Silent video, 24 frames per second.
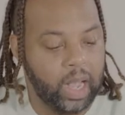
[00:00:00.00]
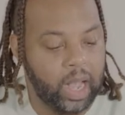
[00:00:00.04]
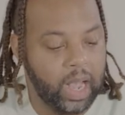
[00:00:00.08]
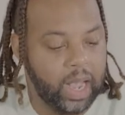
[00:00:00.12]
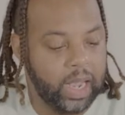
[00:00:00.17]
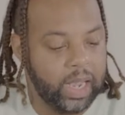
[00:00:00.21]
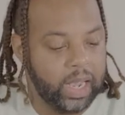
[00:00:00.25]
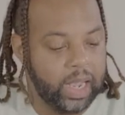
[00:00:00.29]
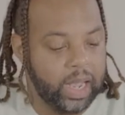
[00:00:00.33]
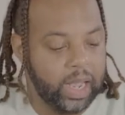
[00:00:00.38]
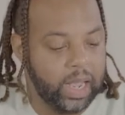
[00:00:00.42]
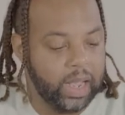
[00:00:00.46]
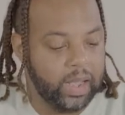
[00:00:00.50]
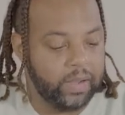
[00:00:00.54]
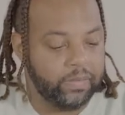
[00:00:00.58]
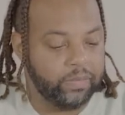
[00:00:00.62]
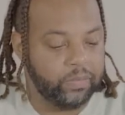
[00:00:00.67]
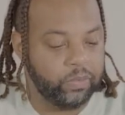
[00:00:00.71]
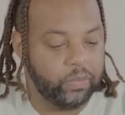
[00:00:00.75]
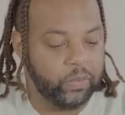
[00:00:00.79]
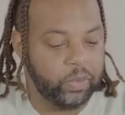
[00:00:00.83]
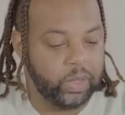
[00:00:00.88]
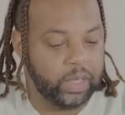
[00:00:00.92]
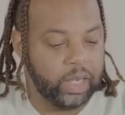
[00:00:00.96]
I have
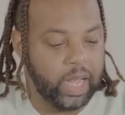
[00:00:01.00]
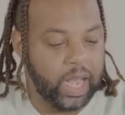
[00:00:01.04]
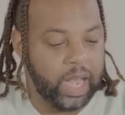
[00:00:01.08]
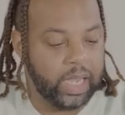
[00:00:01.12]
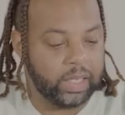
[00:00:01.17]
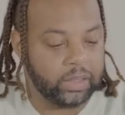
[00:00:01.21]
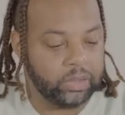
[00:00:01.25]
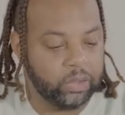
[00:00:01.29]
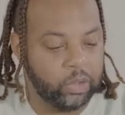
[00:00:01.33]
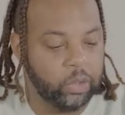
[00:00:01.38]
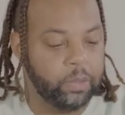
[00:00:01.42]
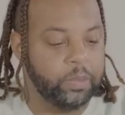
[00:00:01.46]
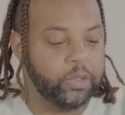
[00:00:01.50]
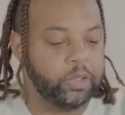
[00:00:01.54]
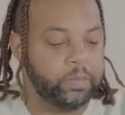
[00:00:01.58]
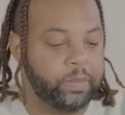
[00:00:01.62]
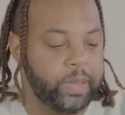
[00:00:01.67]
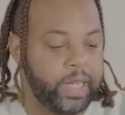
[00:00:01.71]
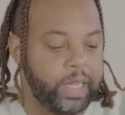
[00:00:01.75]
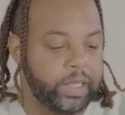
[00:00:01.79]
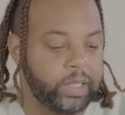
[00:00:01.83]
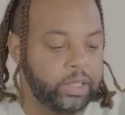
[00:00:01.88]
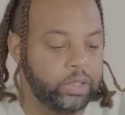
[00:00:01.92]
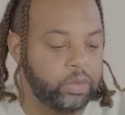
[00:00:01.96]
what October's
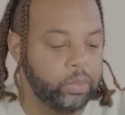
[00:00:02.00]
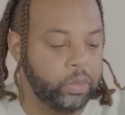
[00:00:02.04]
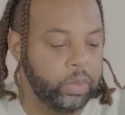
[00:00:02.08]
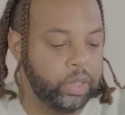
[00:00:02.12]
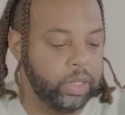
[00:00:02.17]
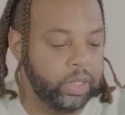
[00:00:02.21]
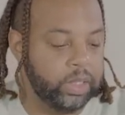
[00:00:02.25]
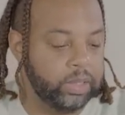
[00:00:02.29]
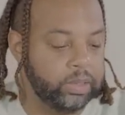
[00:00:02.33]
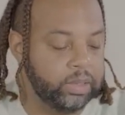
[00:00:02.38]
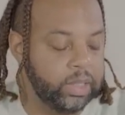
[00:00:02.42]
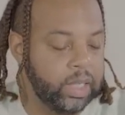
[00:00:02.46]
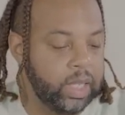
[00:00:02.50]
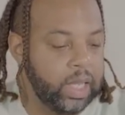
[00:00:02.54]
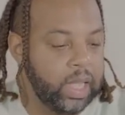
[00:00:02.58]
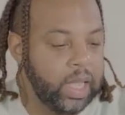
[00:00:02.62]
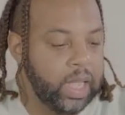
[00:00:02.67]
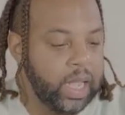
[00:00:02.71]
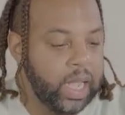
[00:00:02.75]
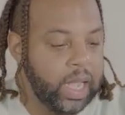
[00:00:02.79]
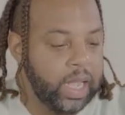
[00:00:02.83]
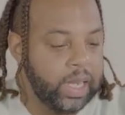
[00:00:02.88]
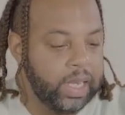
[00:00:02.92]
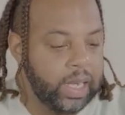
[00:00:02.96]
package was,
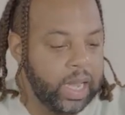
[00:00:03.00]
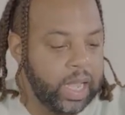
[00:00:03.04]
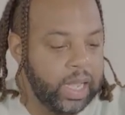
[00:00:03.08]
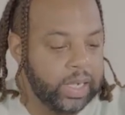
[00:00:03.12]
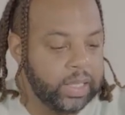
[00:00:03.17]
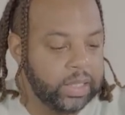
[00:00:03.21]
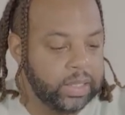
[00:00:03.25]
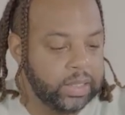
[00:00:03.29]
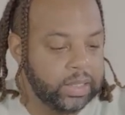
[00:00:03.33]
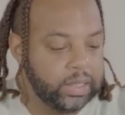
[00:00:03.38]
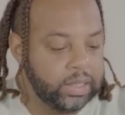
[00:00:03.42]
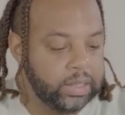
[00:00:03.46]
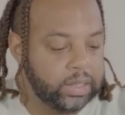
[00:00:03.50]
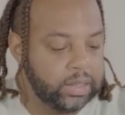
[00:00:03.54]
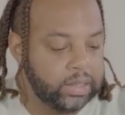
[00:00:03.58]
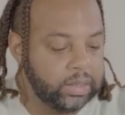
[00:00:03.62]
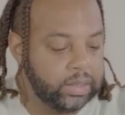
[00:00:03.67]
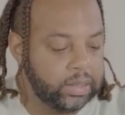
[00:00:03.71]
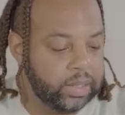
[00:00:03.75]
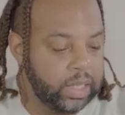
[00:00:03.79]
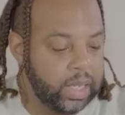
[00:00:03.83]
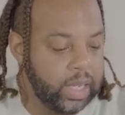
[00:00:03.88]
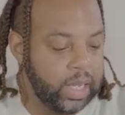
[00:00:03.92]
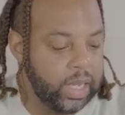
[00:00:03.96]
and that
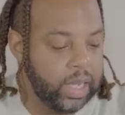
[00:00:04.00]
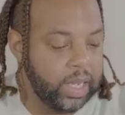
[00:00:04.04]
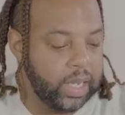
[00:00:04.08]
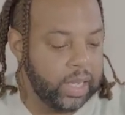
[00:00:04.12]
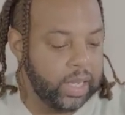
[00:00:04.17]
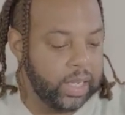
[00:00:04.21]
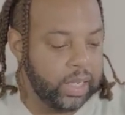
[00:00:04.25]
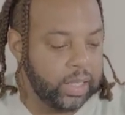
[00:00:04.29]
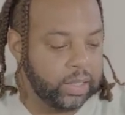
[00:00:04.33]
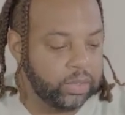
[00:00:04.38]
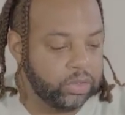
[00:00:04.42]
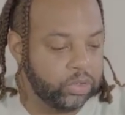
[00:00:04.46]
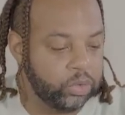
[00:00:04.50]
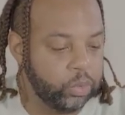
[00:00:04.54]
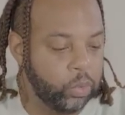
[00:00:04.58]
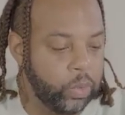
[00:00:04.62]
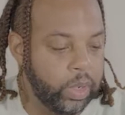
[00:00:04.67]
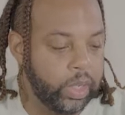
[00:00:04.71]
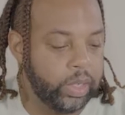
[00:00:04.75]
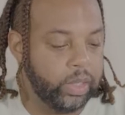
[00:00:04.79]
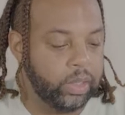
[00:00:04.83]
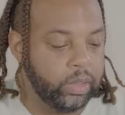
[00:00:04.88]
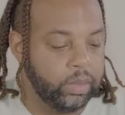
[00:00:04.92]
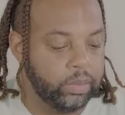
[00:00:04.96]
is a
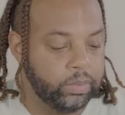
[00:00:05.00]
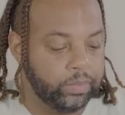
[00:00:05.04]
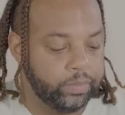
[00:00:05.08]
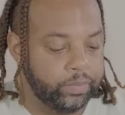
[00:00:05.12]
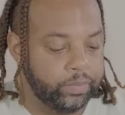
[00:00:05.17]
sweater,